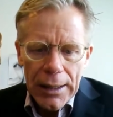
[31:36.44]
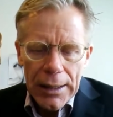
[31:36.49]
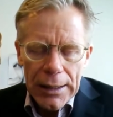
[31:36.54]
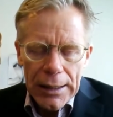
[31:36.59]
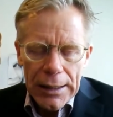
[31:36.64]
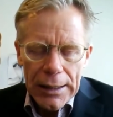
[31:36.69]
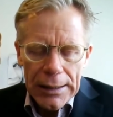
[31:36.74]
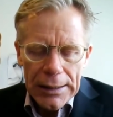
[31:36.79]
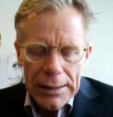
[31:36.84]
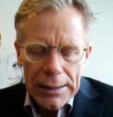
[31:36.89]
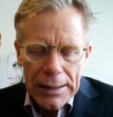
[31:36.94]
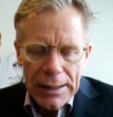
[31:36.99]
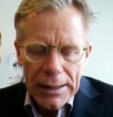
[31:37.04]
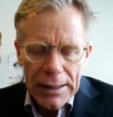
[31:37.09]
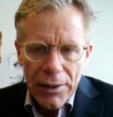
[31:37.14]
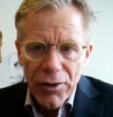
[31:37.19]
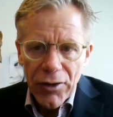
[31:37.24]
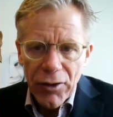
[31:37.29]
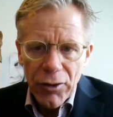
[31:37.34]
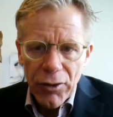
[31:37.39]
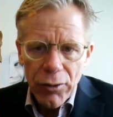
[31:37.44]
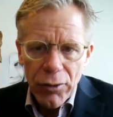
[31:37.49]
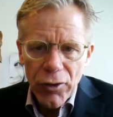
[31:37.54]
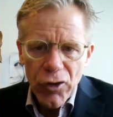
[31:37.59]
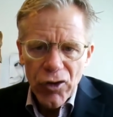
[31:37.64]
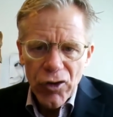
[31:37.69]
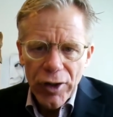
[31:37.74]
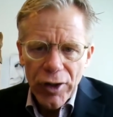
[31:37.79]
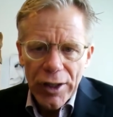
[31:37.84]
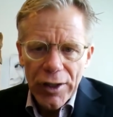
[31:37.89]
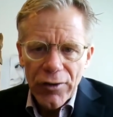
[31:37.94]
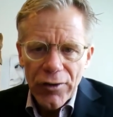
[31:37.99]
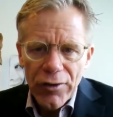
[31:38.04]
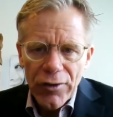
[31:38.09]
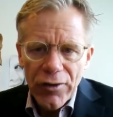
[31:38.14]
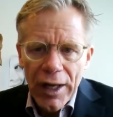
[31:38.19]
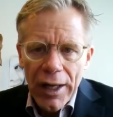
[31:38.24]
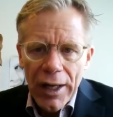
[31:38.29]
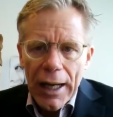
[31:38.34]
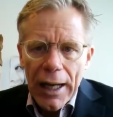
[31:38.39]
the
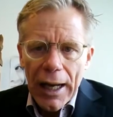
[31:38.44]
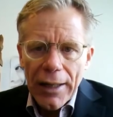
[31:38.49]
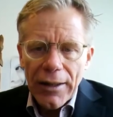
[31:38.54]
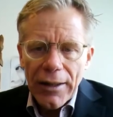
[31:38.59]
universities.